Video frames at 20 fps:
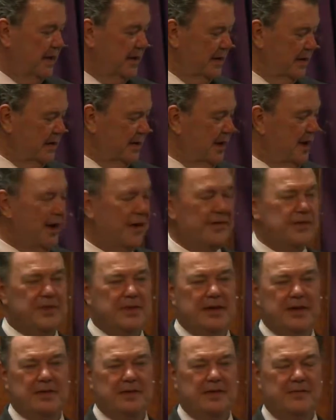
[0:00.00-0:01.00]
law.
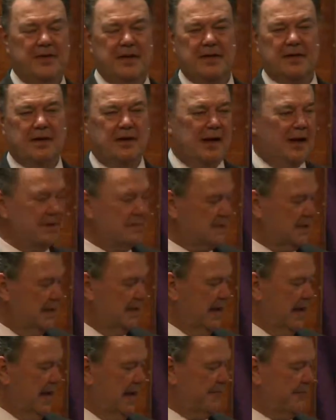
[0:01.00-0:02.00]
The Levitical law said
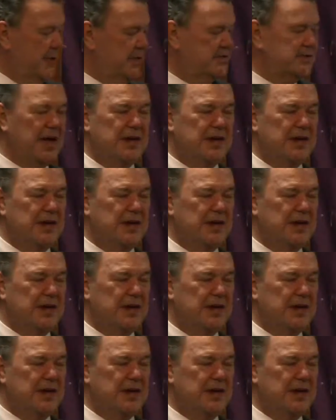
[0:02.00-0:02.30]
the high priest